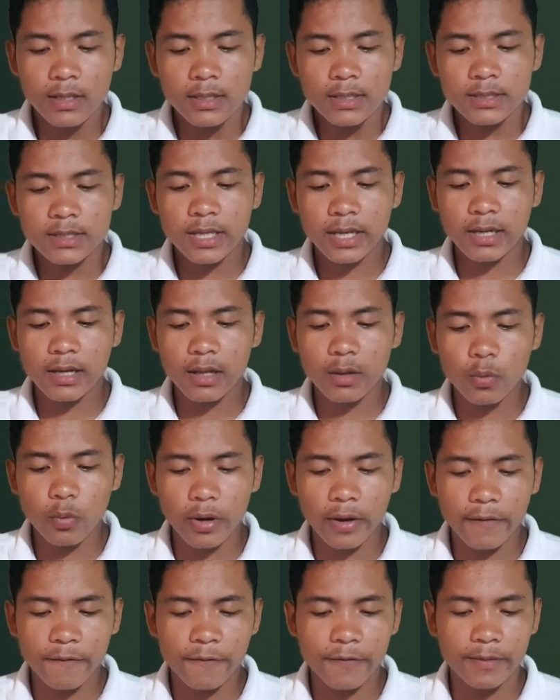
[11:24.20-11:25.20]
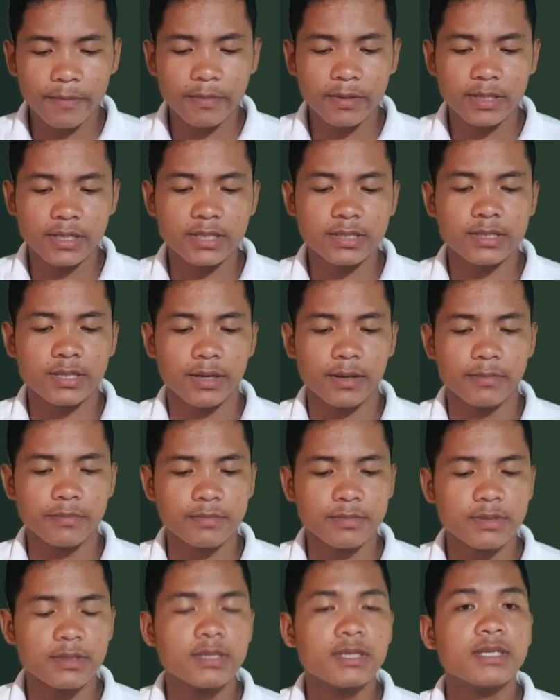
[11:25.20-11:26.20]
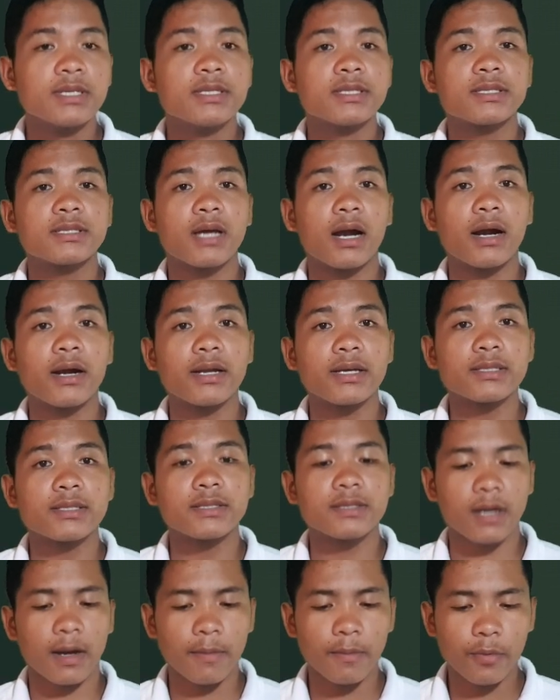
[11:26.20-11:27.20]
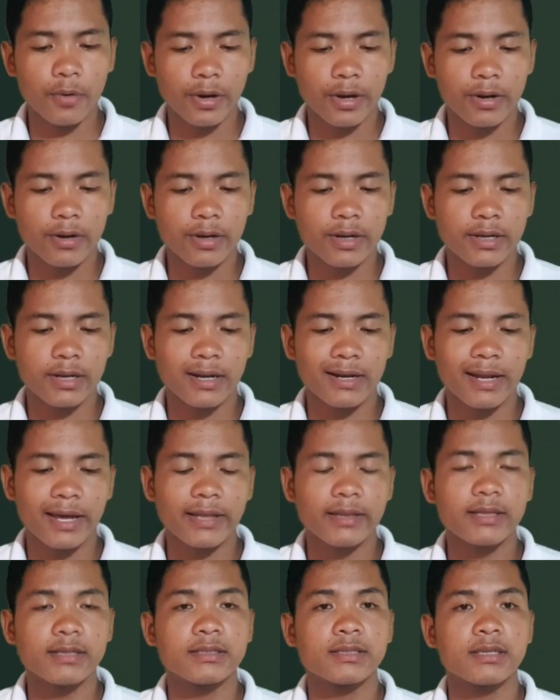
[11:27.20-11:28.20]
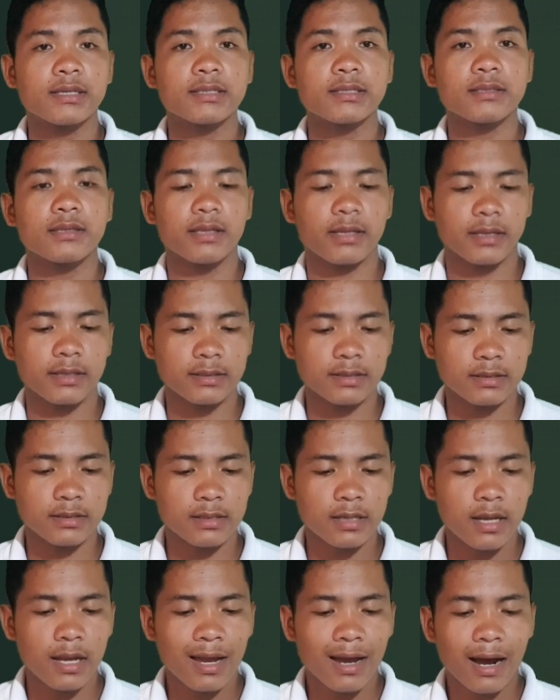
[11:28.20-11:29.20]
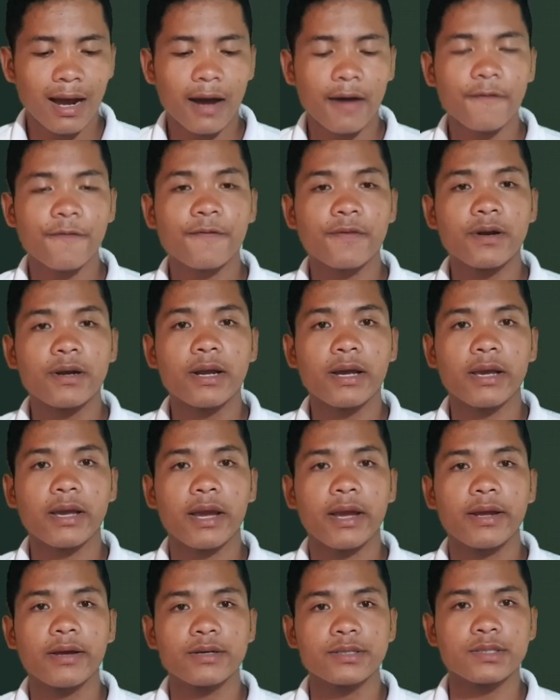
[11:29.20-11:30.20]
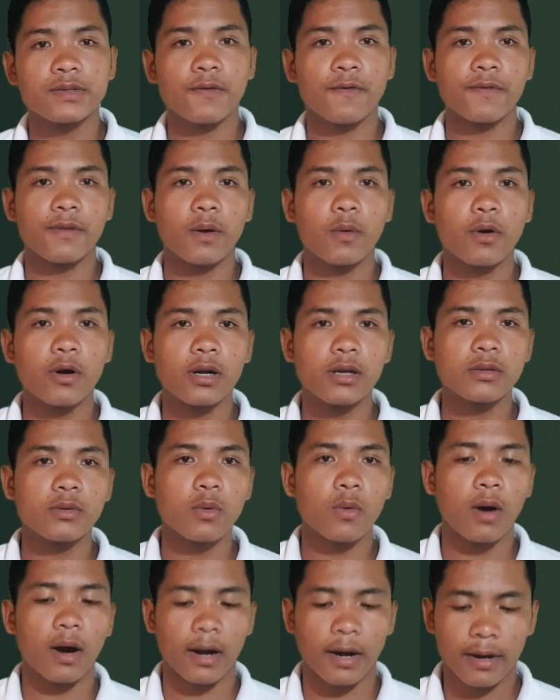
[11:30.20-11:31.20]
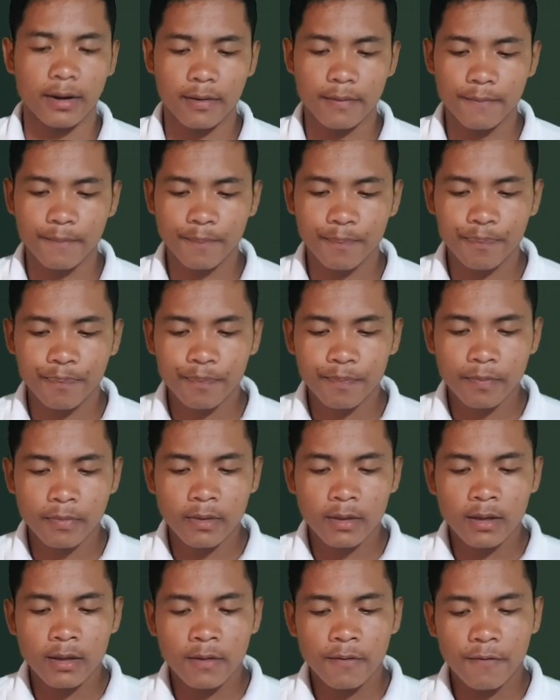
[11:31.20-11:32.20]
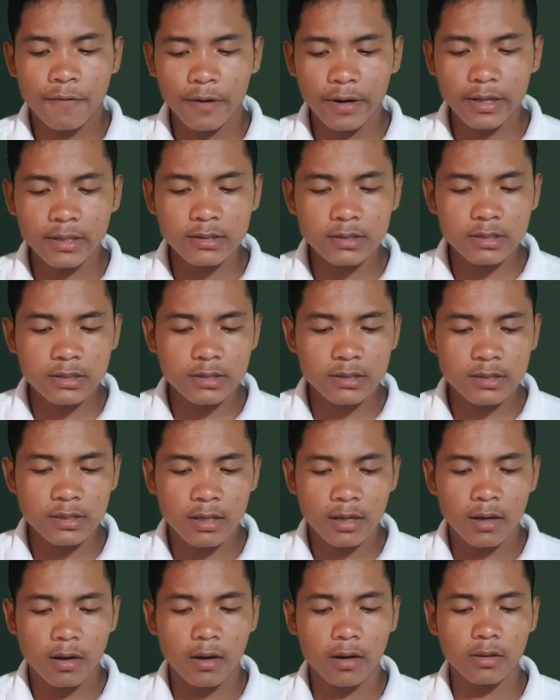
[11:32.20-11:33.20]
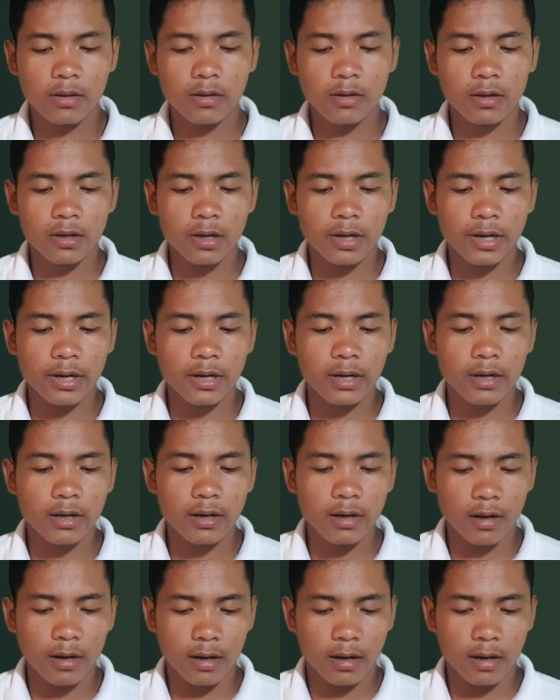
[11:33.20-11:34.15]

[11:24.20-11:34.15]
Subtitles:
Second wave feminism started somewhere in the 1960s after the chaos of the World War. French author